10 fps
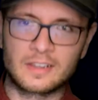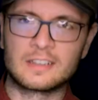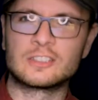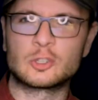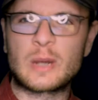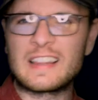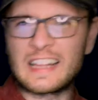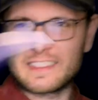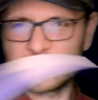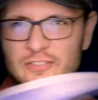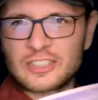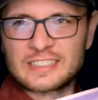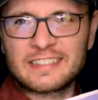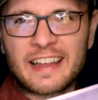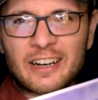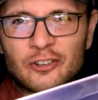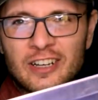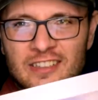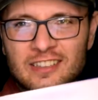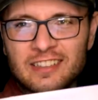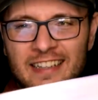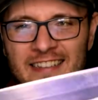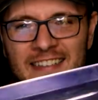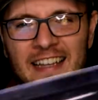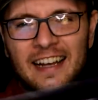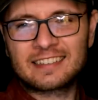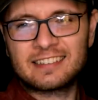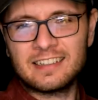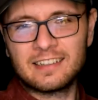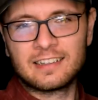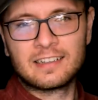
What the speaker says: So I like this for aesthetic reasons. It's sexy.